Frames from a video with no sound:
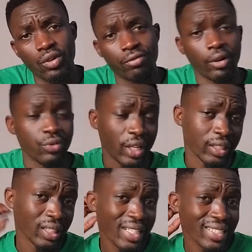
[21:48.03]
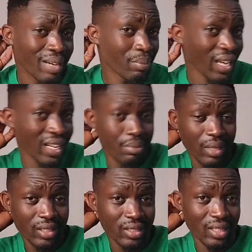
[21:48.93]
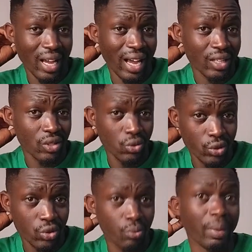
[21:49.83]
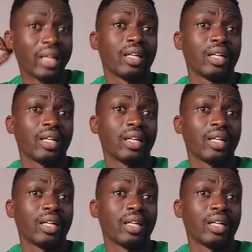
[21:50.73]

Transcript: you have found that some elements are used to